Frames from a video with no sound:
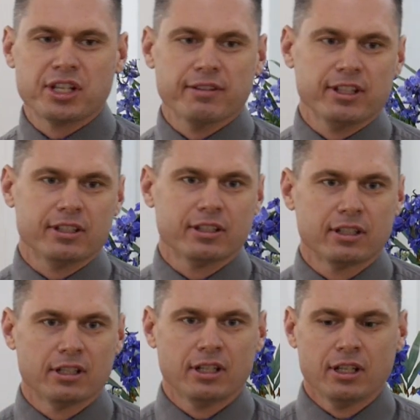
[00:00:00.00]
giving.
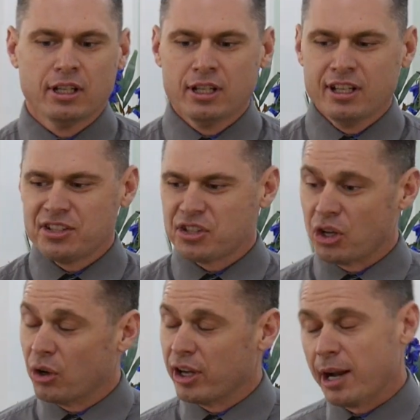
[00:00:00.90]

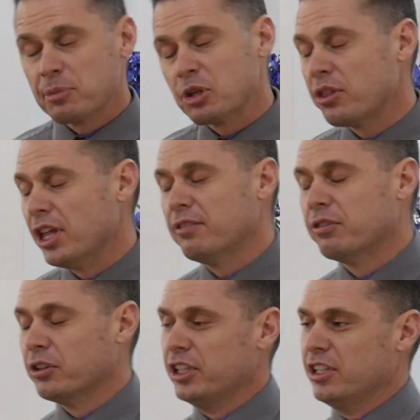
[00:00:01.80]
So and I'm so
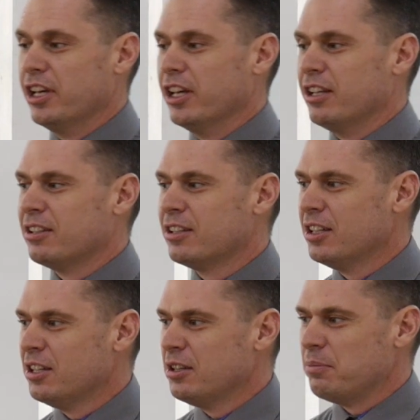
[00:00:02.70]
thankful he did,
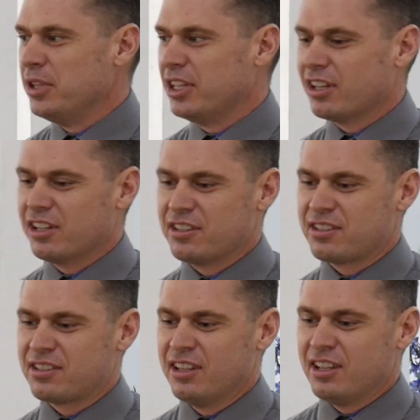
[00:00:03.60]

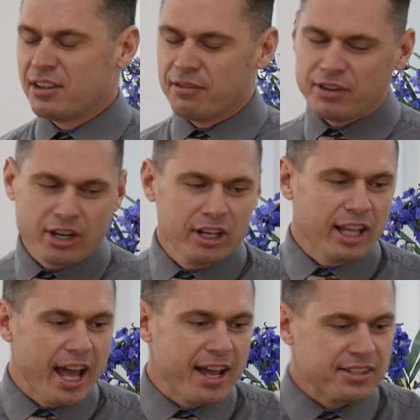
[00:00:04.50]
because the very
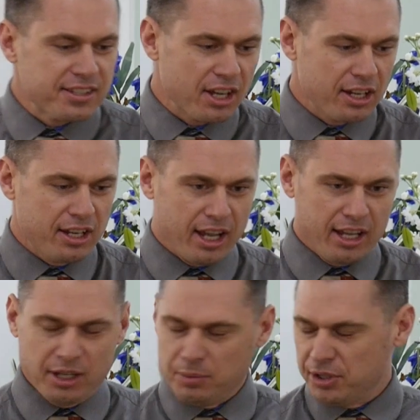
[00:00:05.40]
last Sunday
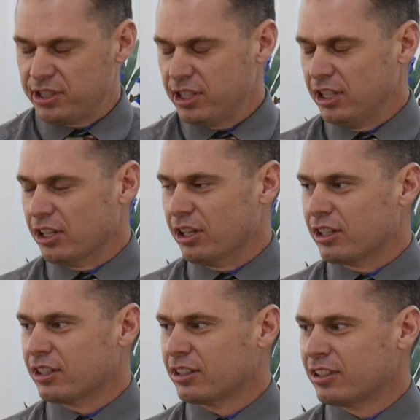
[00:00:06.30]
he was here,
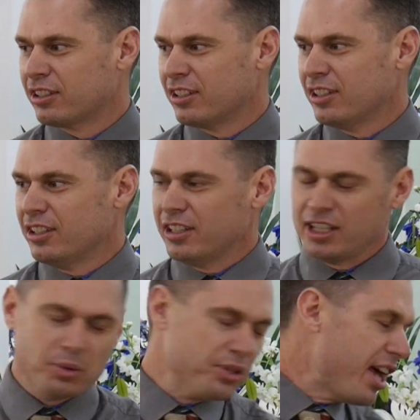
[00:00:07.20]
he was